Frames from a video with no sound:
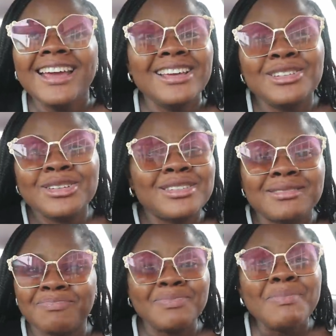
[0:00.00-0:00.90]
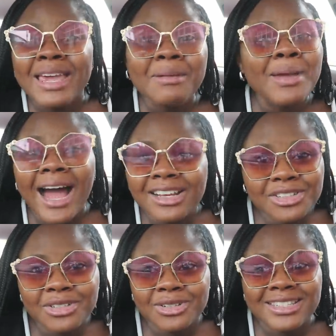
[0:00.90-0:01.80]
it's just making me
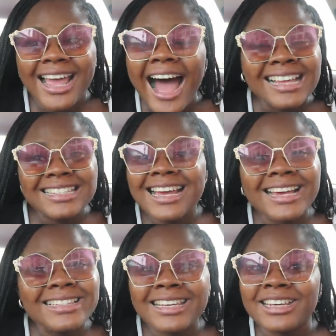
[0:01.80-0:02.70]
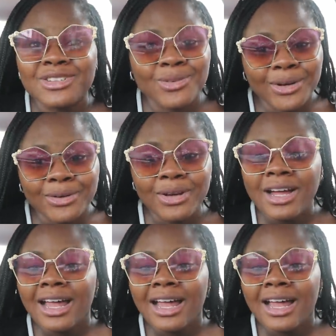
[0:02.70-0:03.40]
anxious. The anxiety is real.